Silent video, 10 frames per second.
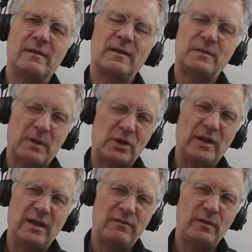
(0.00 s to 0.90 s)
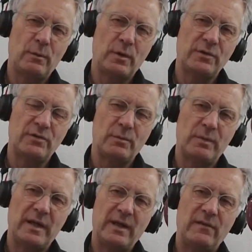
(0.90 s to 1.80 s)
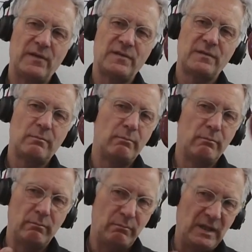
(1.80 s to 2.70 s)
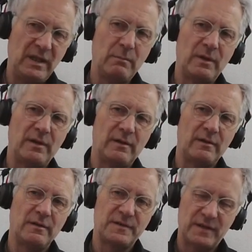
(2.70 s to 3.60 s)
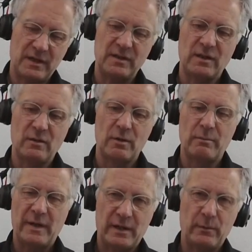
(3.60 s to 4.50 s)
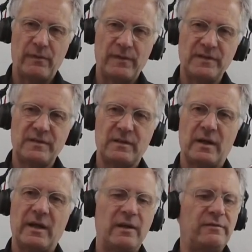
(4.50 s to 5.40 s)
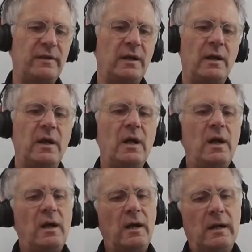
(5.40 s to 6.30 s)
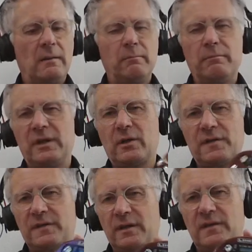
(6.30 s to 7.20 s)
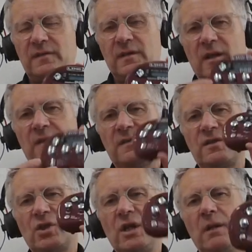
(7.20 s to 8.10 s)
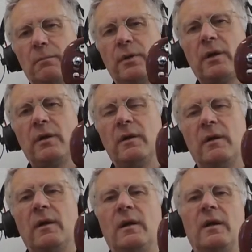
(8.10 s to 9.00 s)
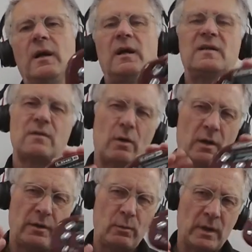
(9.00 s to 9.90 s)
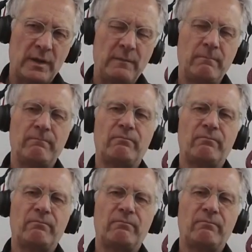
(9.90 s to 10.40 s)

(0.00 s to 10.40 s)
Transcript: especially if you want to play this minimal setting compared with this I have here, because it's cheap, it's all in one.